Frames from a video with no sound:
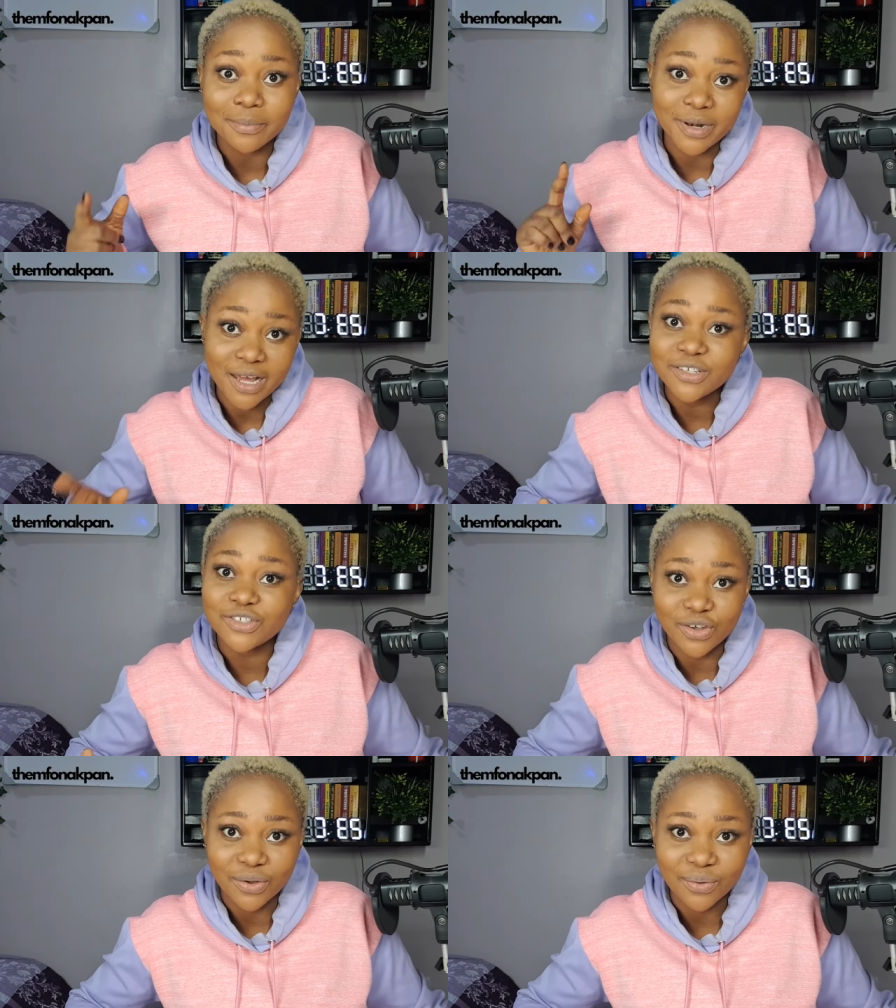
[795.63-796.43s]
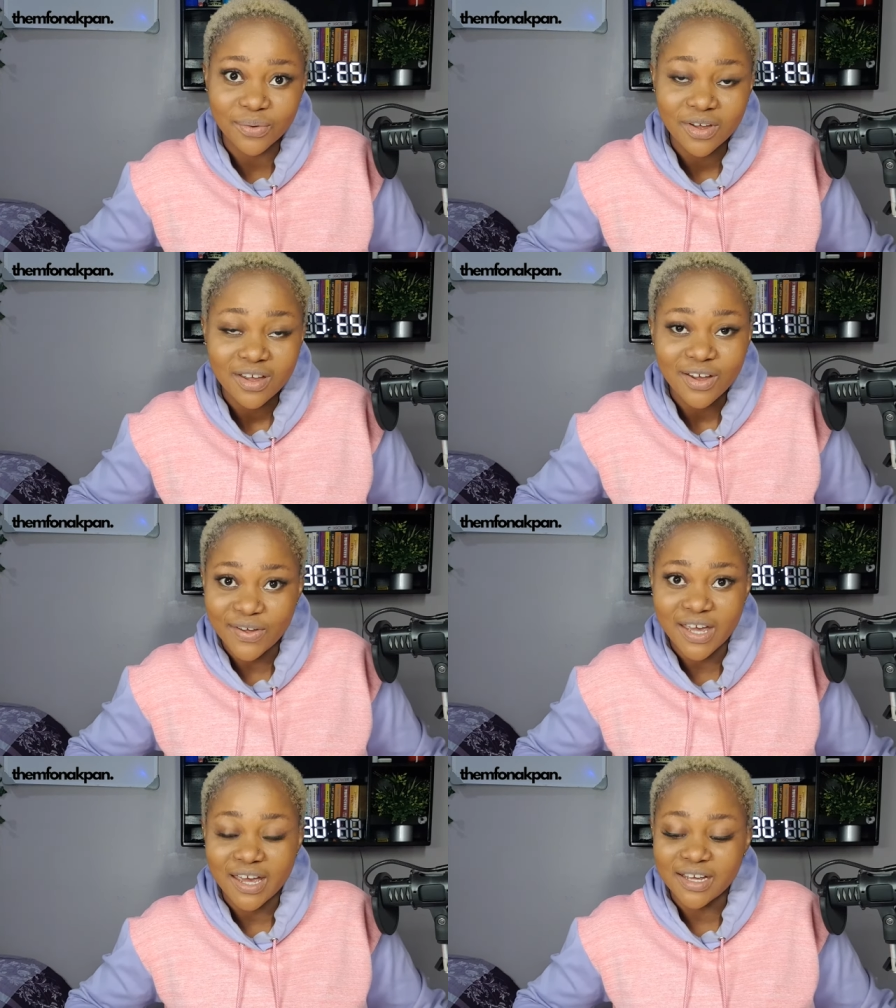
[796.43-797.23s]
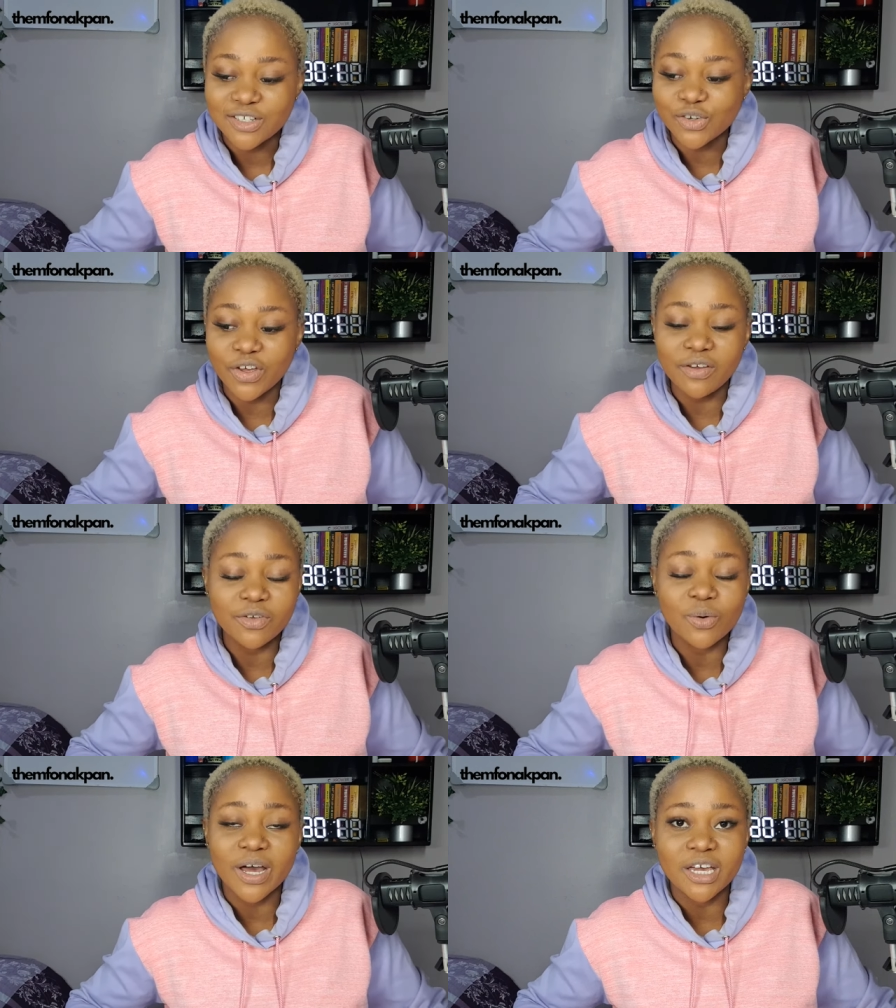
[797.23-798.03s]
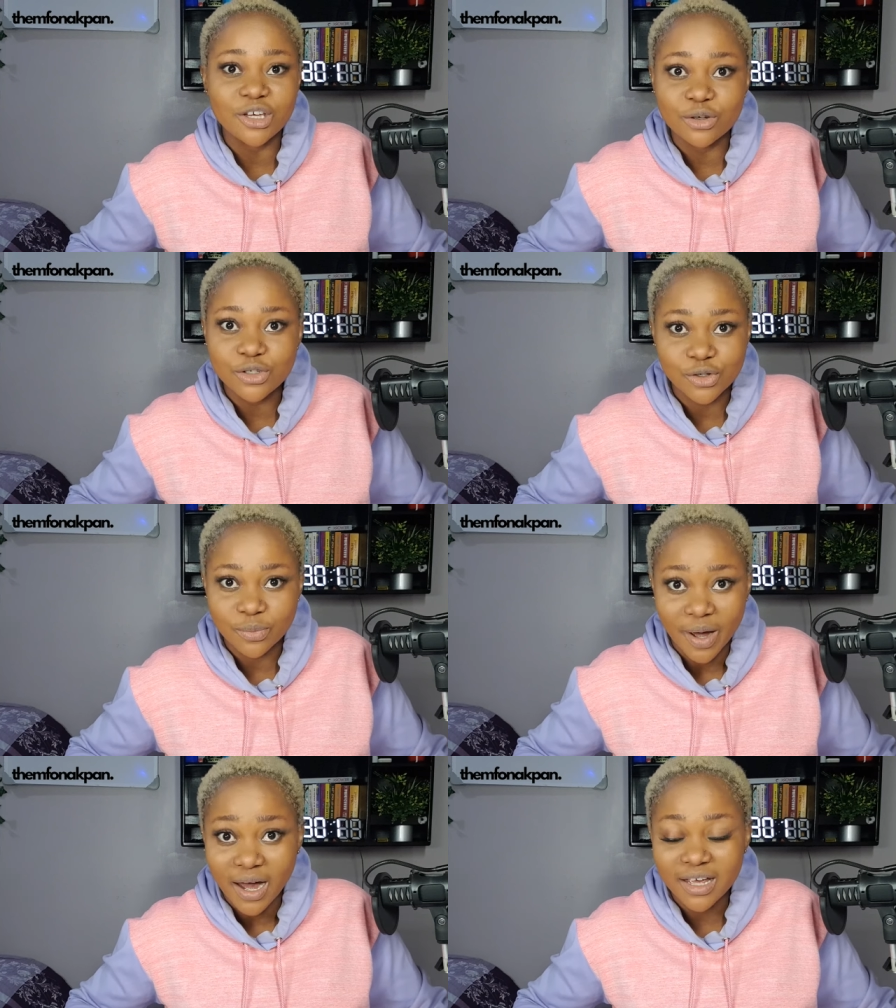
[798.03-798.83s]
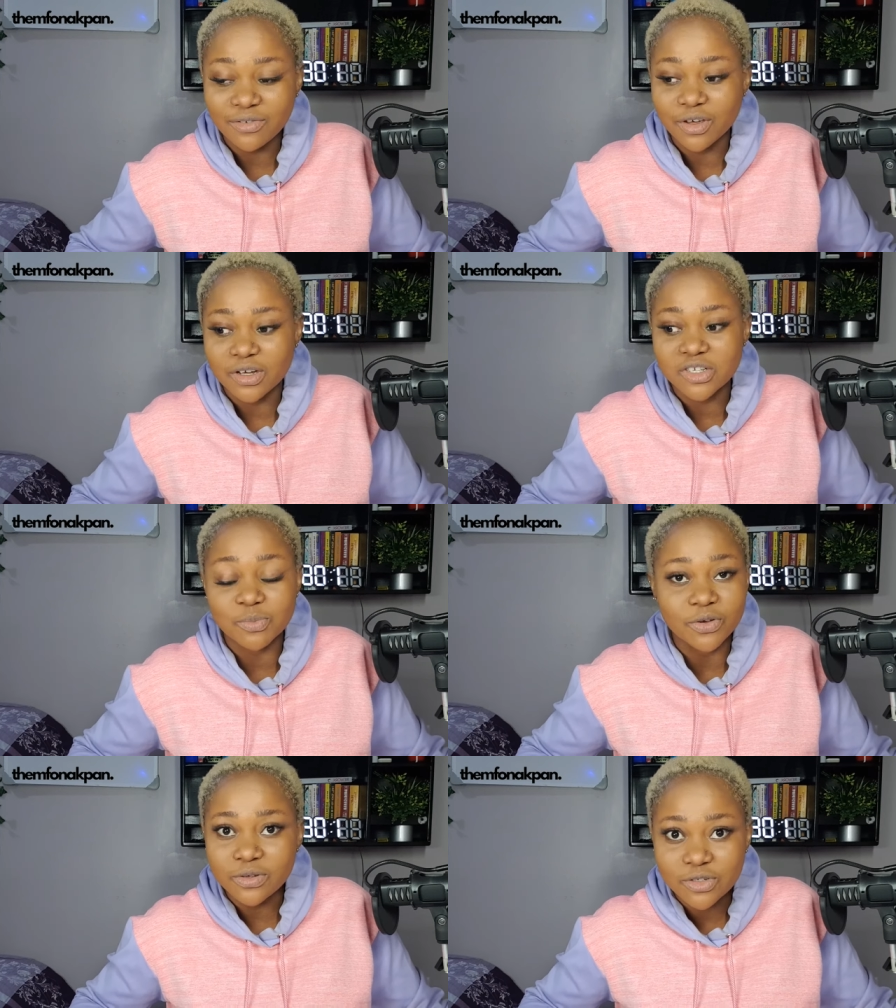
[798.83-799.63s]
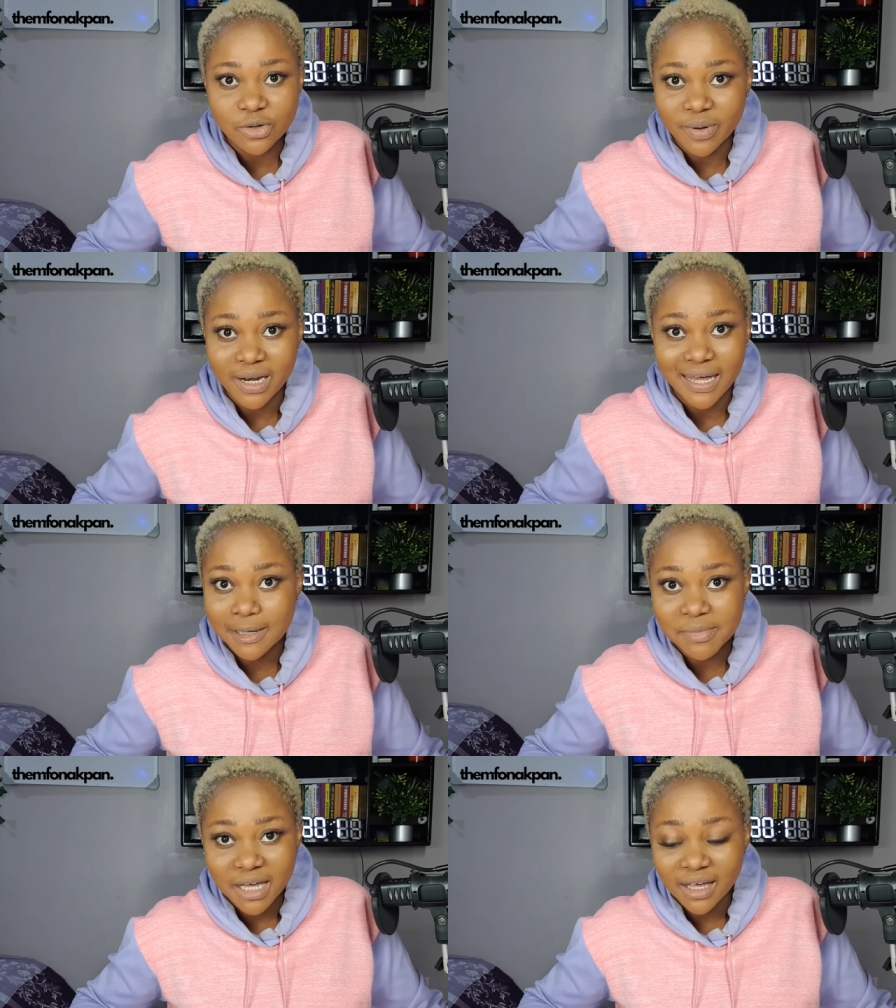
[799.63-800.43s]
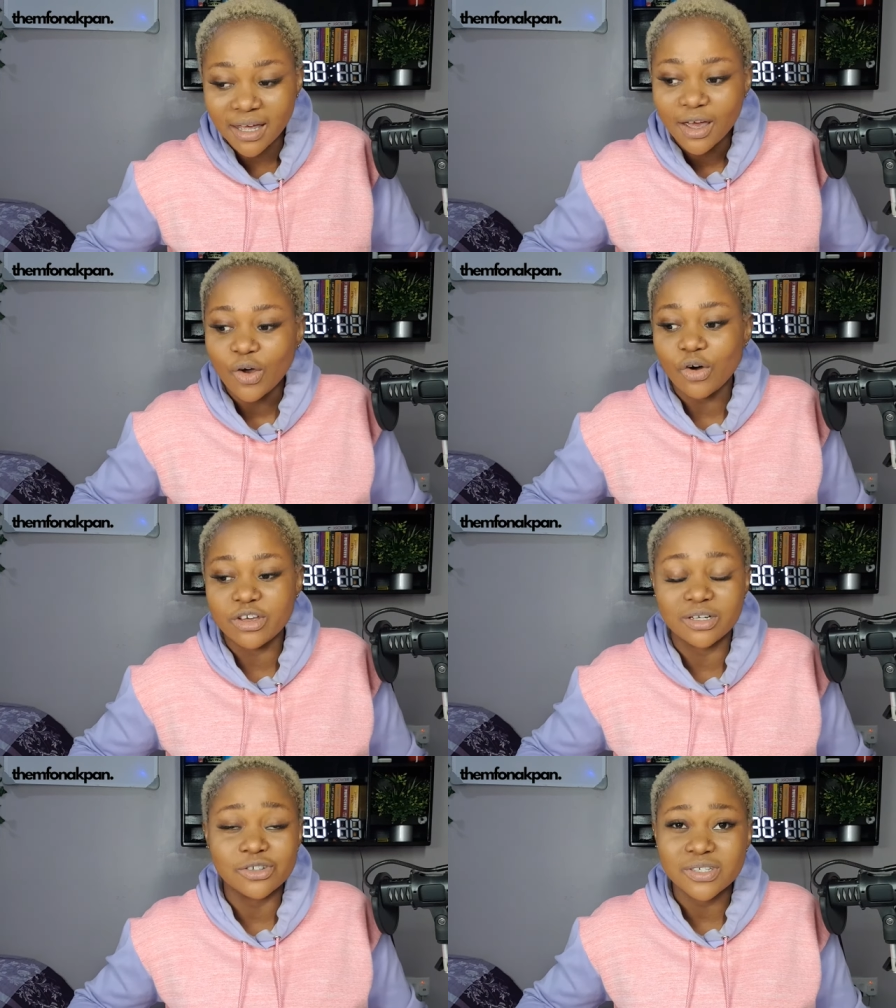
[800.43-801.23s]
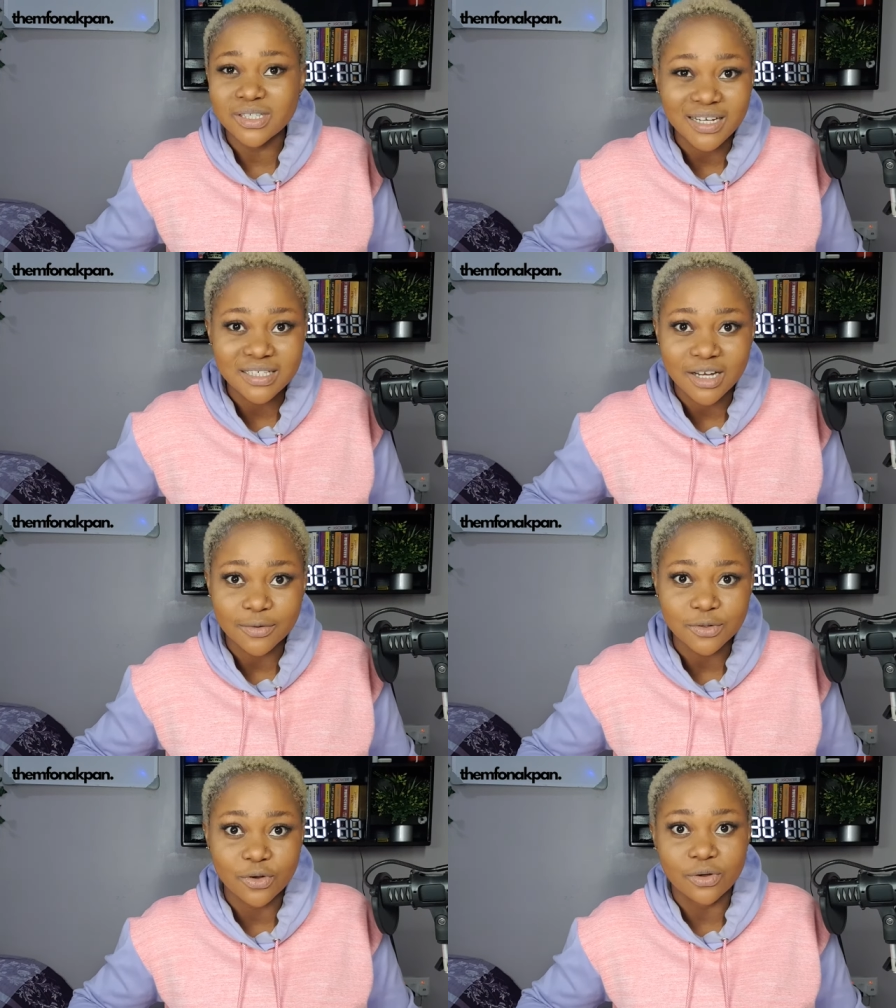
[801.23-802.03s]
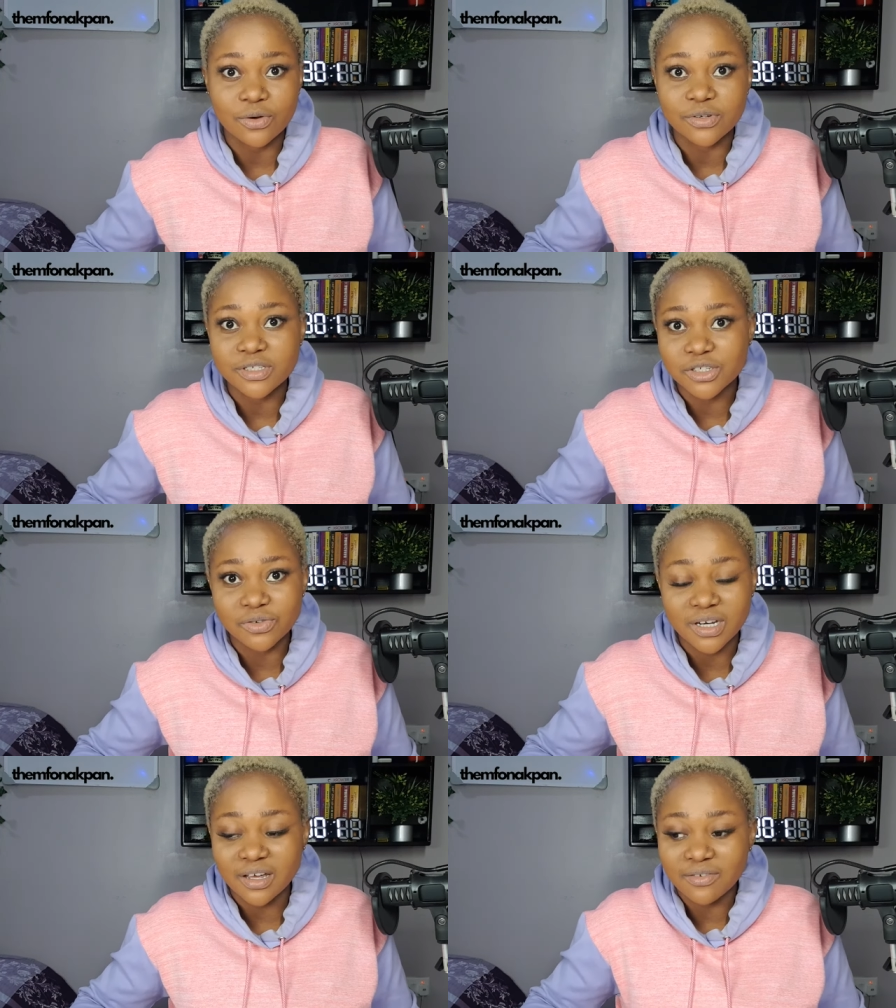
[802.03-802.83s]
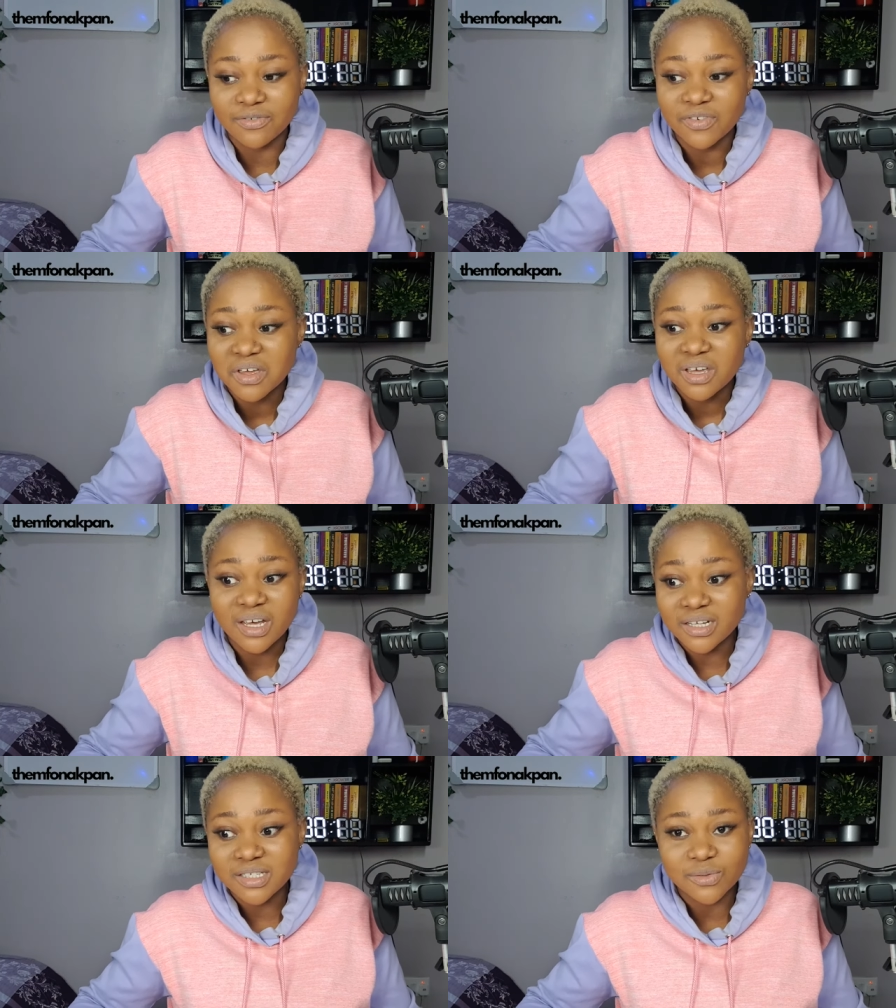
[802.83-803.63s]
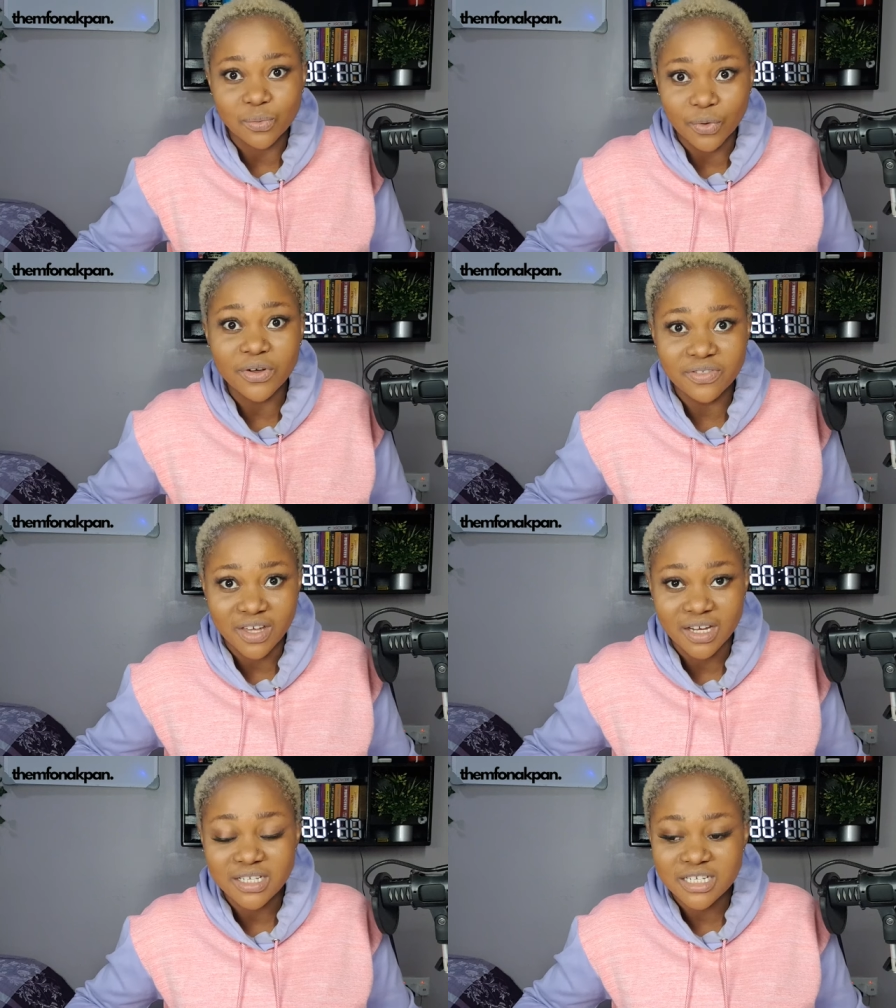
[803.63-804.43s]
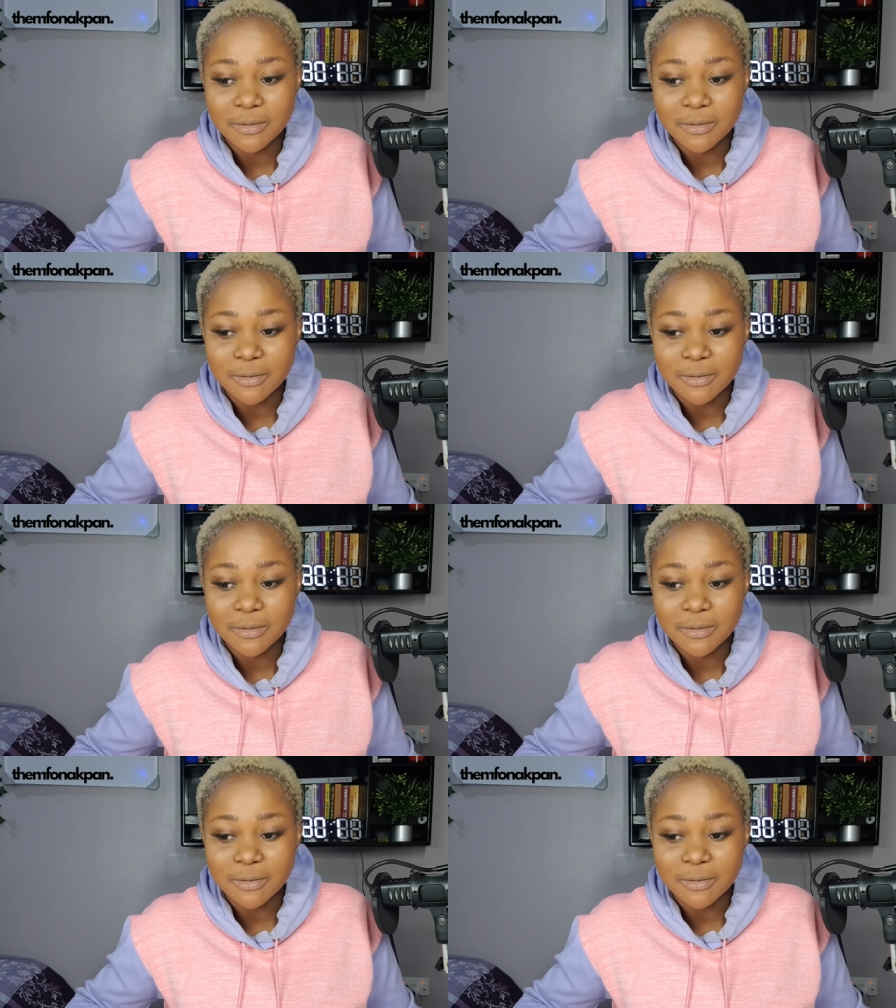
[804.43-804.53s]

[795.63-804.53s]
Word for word: bless you. Okay, so if you are a YouTuber, if you're a small YouTuber like me, or you're just starting out or you're considering if it's worth it,